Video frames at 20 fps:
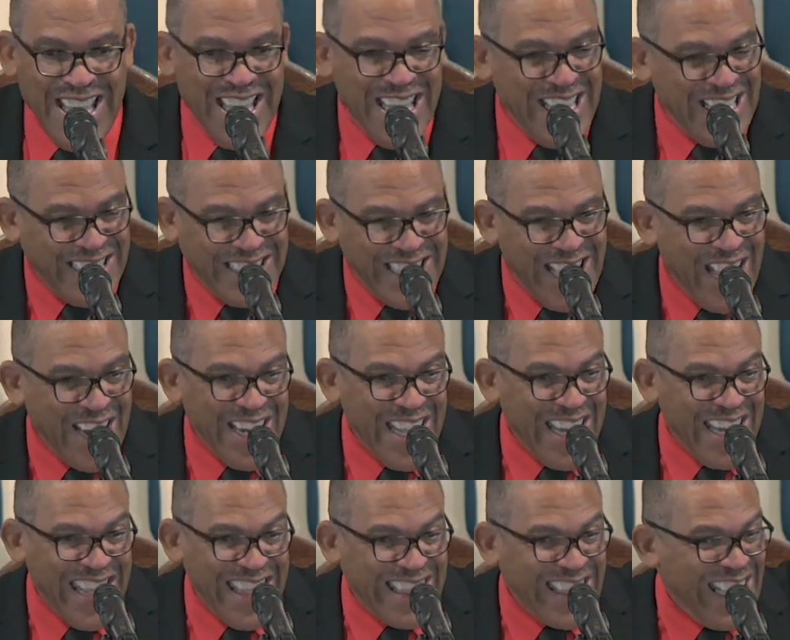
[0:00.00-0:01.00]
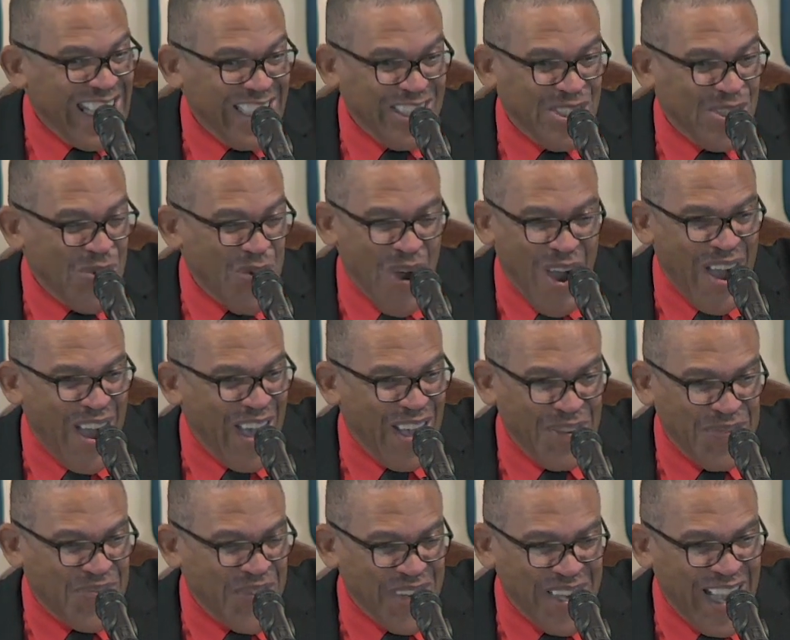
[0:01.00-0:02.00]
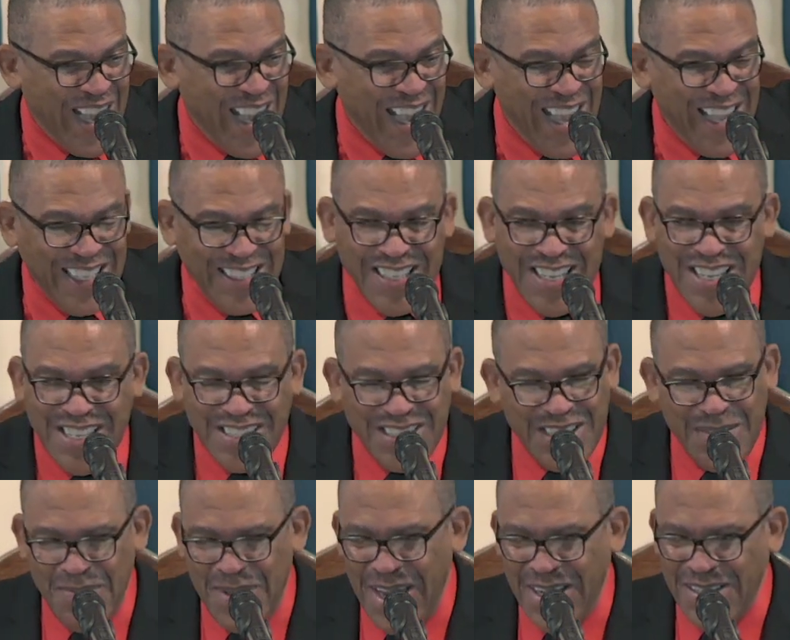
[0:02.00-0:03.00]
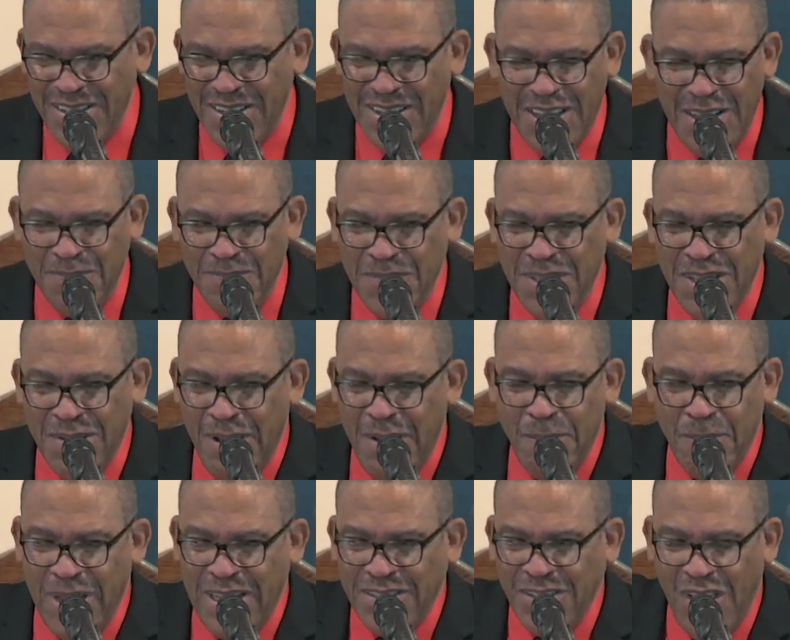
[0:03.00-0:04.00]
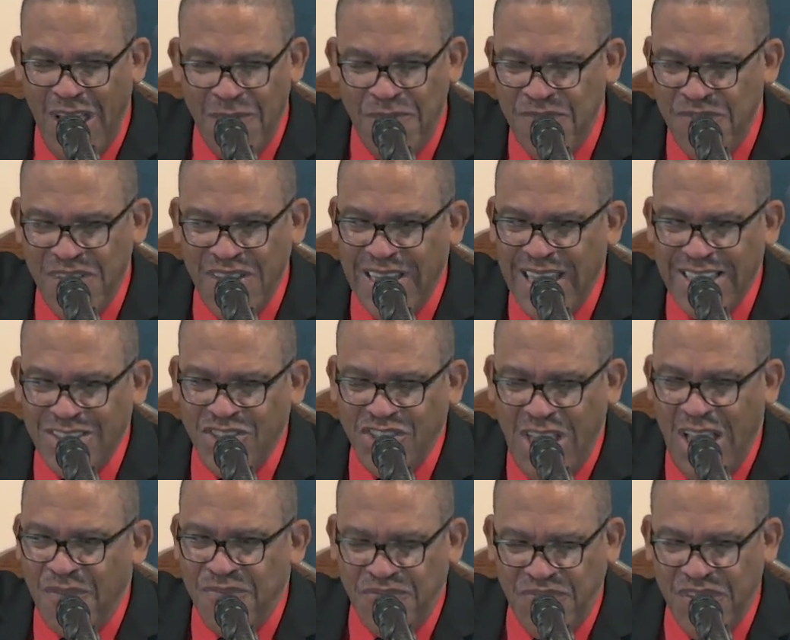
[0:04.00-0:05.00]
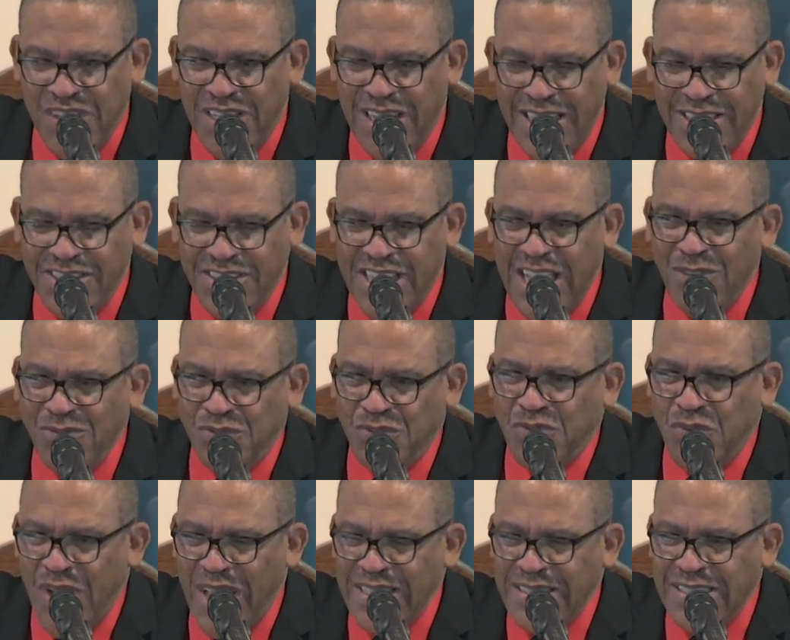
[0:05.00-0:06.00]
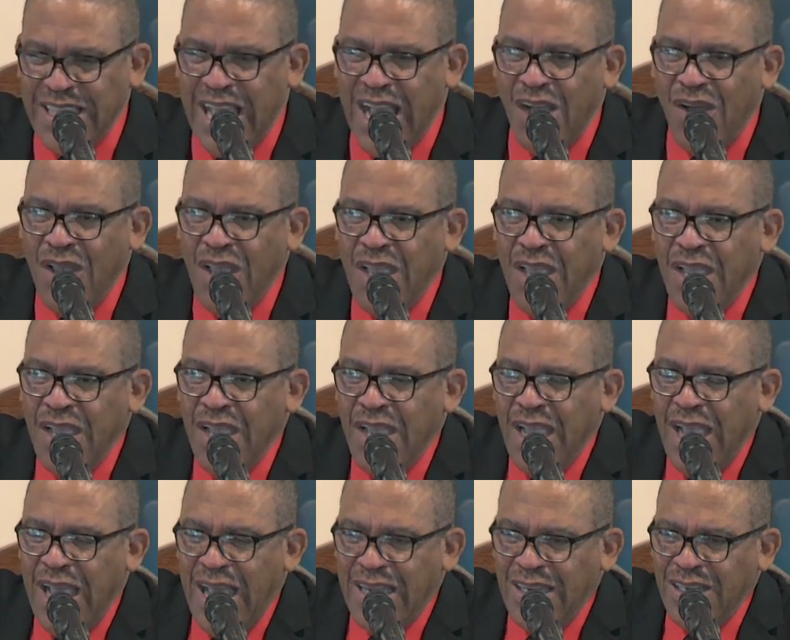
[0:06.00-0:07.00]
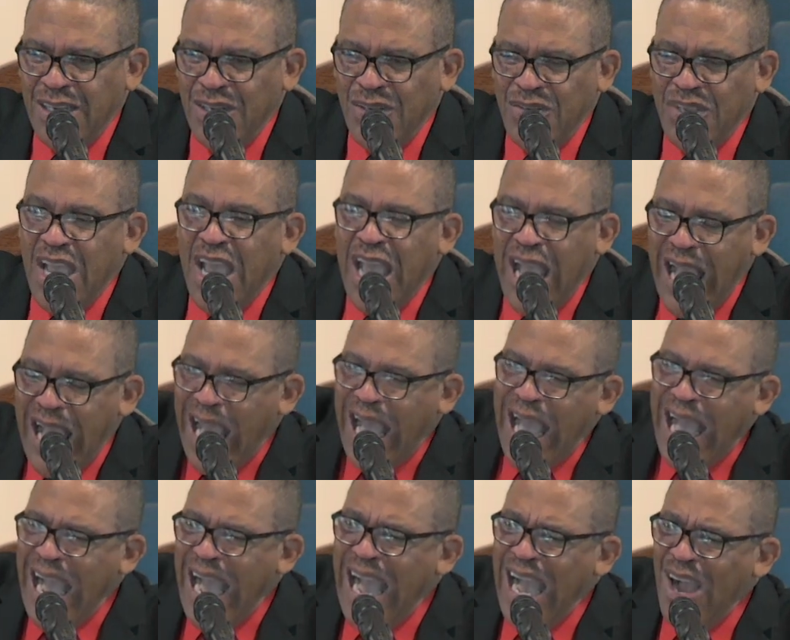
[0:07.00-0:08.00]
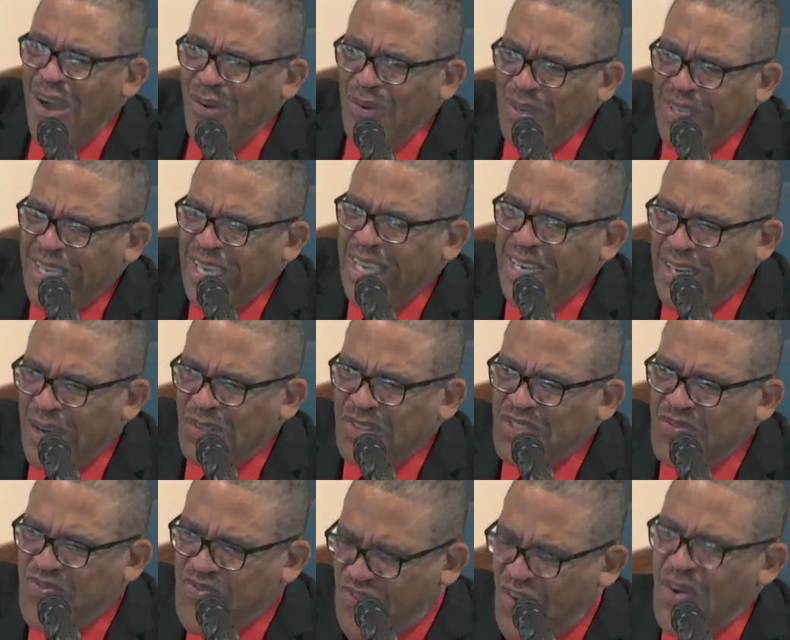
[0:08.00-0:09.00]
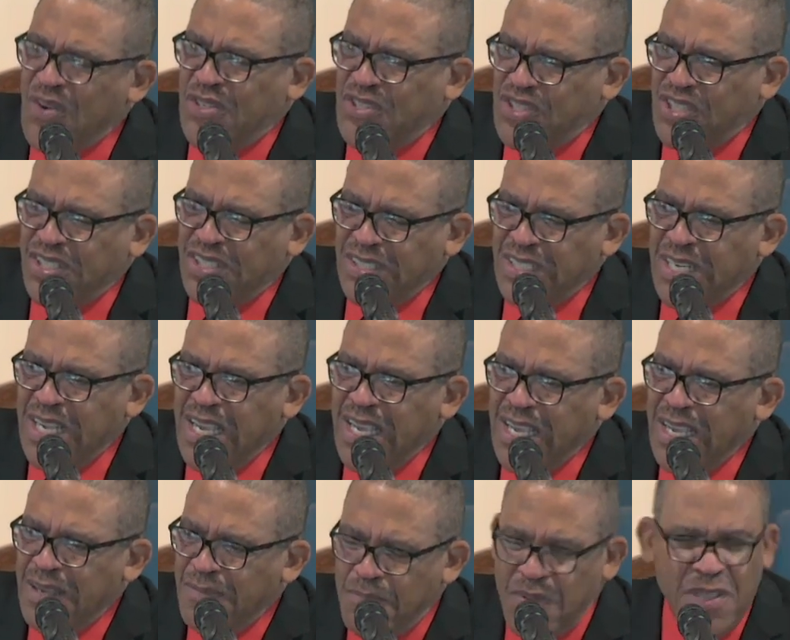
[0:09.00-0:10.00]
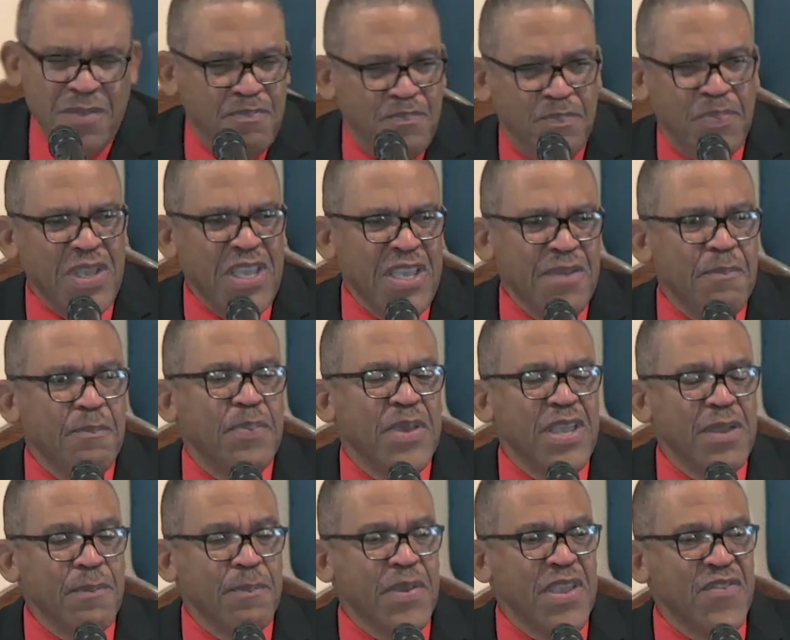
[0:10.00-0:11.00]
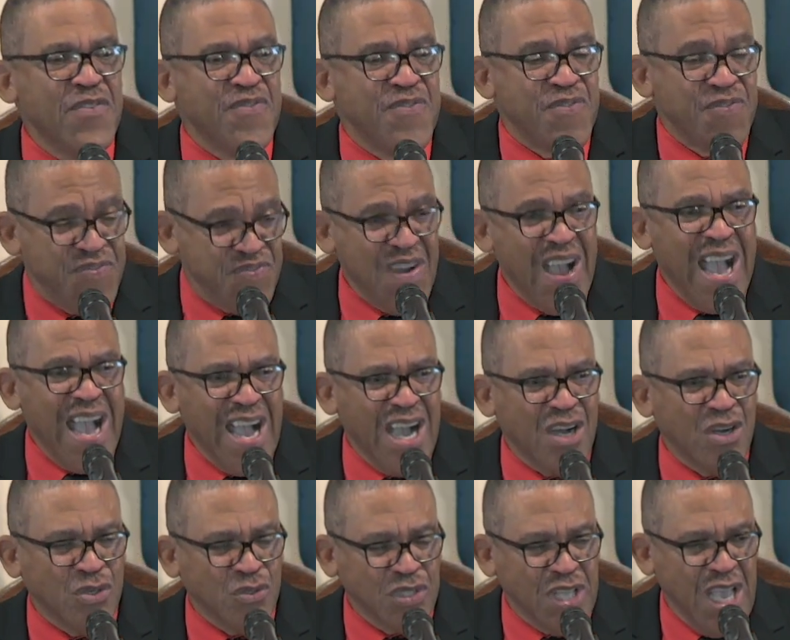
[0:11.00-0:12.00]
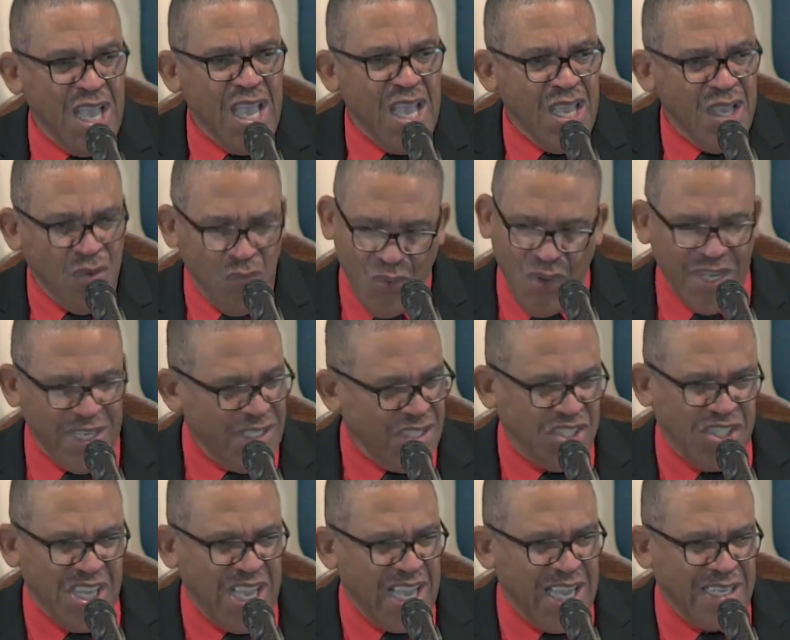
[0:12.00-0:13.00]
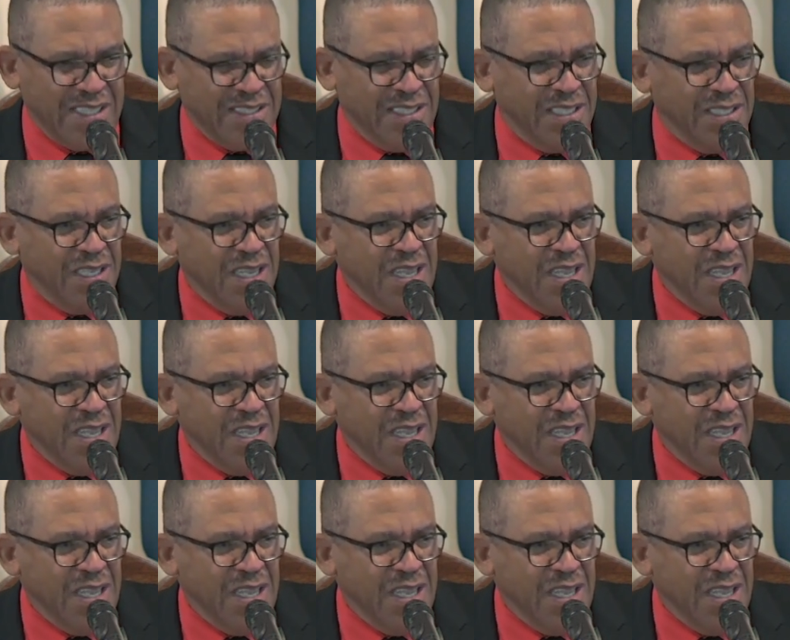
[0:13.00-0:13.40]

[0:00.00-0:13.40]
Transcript: Is there anything too hard for God? Somebody go help me. I'm about to, I feel like, I feel like shouting right now. Hallelujah. How can a virgin be, be, be, be found with a child?